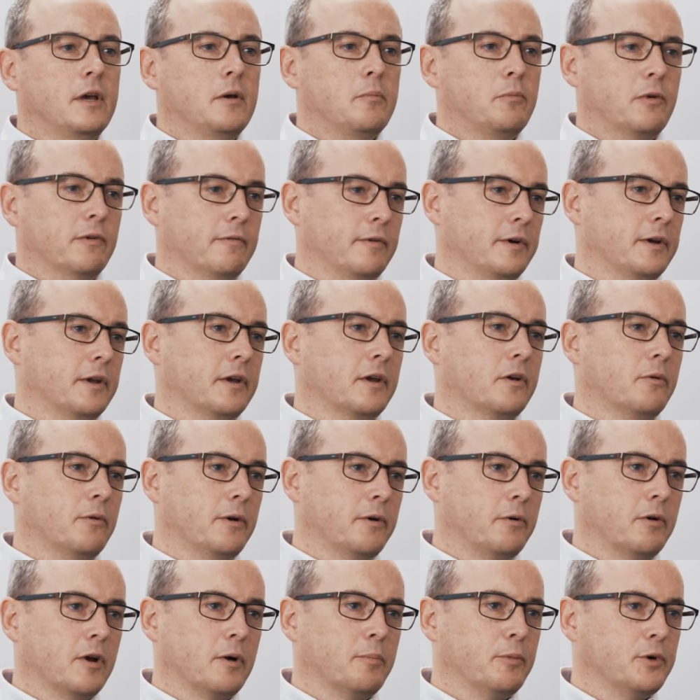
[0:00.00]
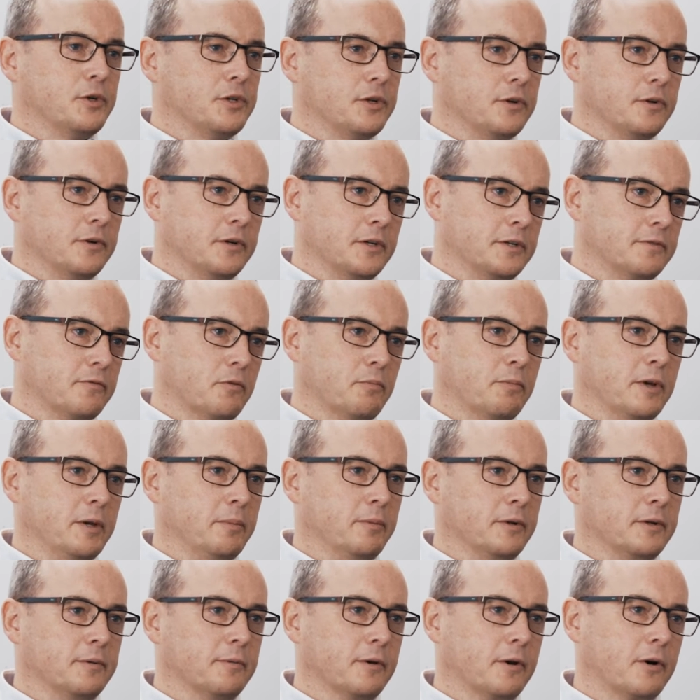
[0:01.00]
providing career opportunities for
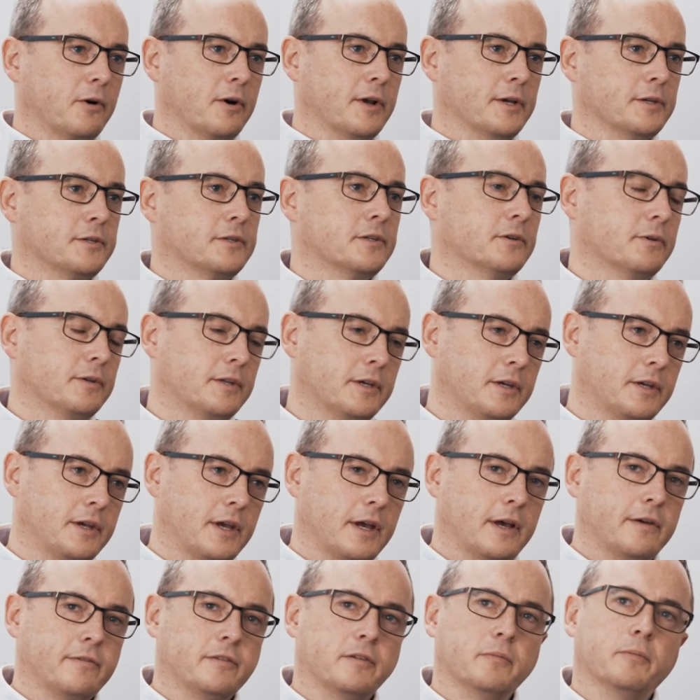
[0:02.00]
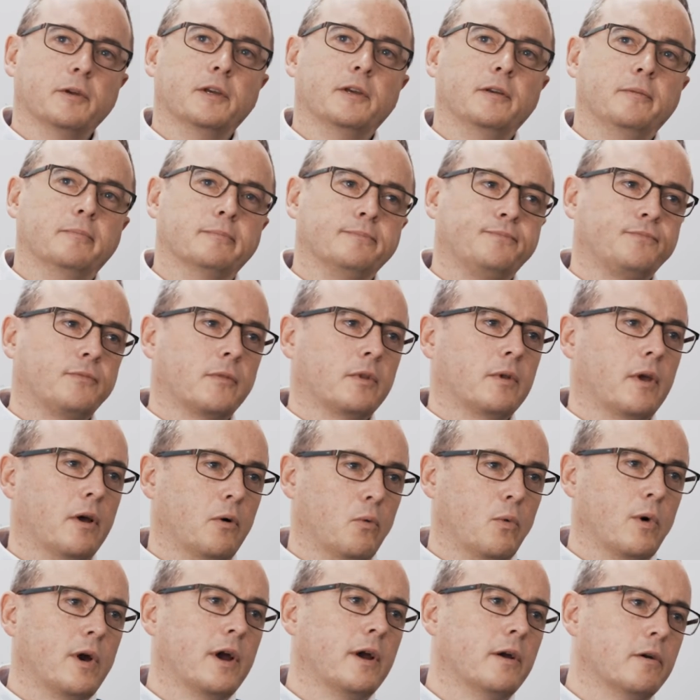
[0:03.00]
people to progress. So I think you have to be
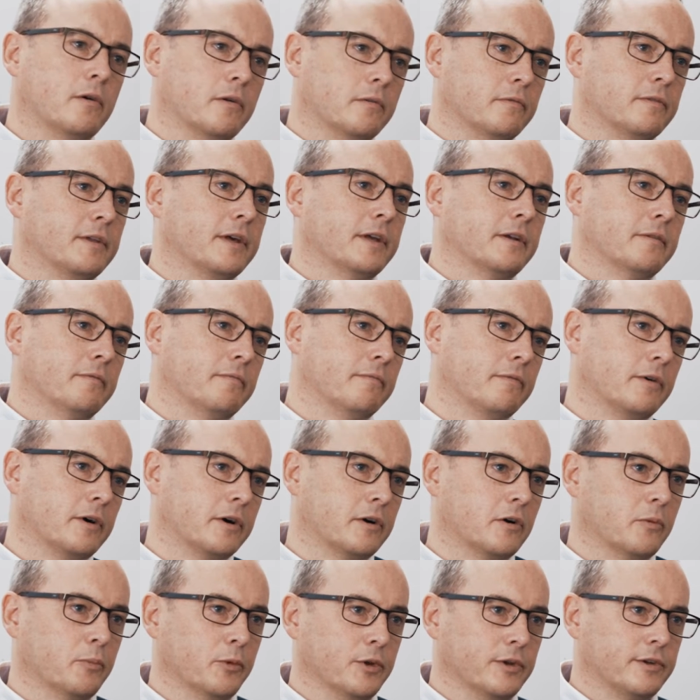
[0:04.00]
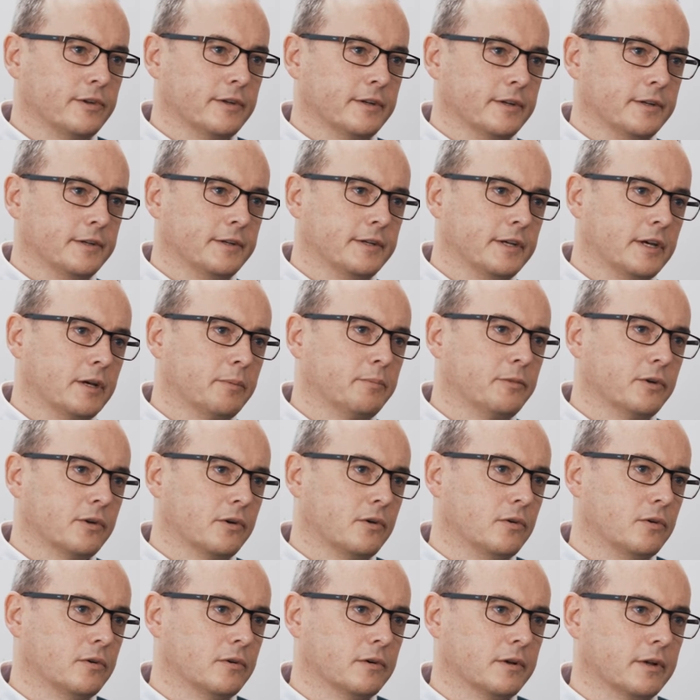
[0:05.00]
aware of that environment and adapt
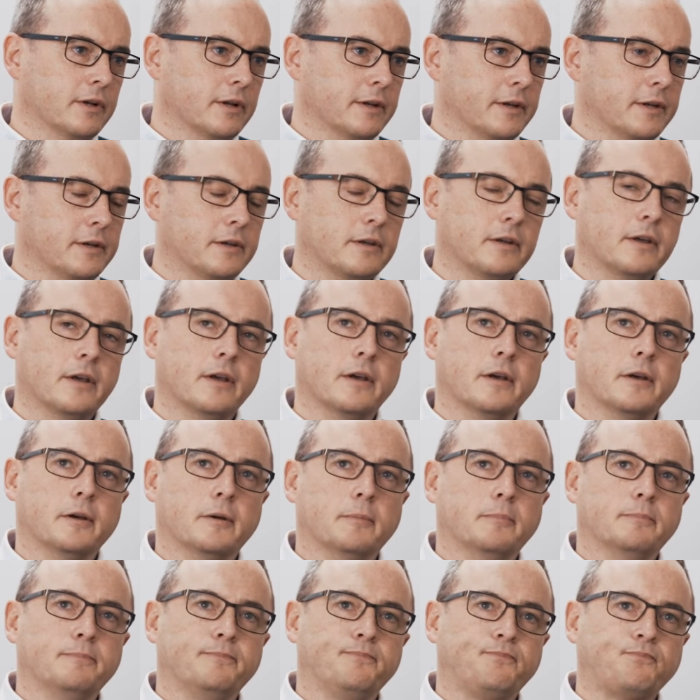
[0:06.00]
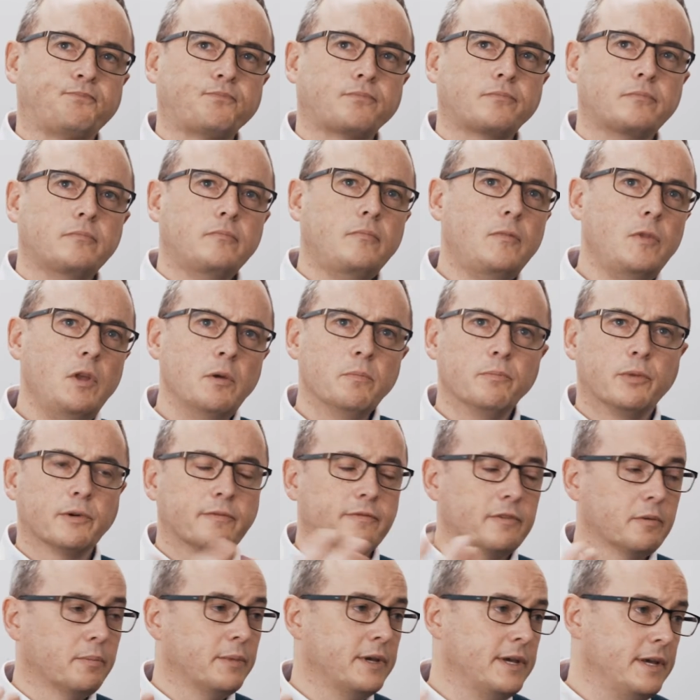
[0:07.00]
accordingly. But
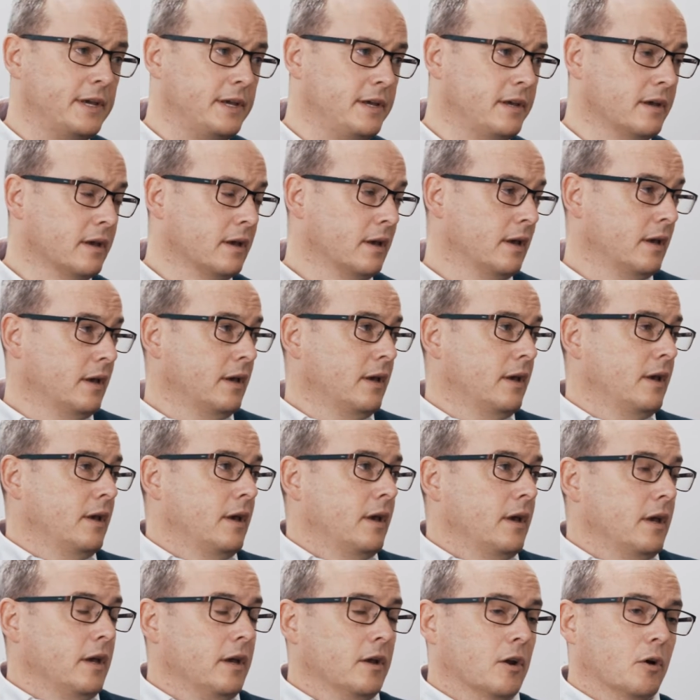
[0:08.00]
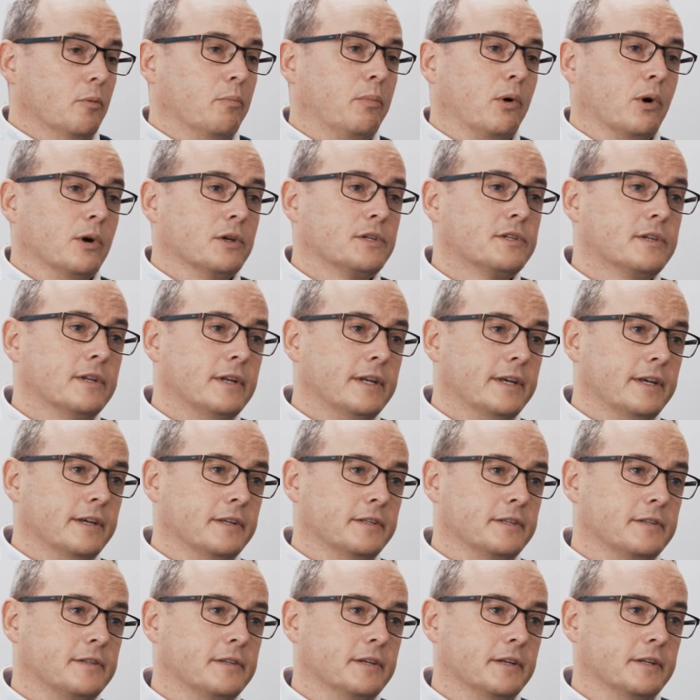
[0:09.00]
for me, personally,
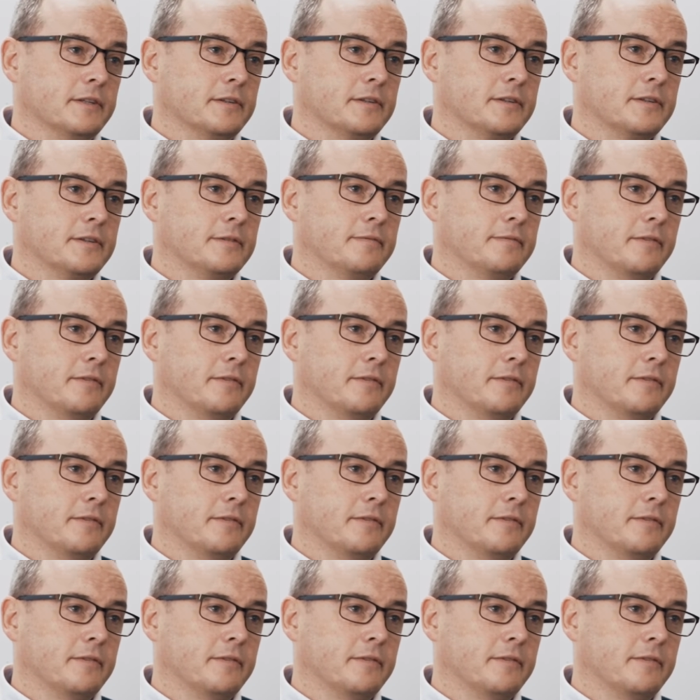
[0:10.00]
it's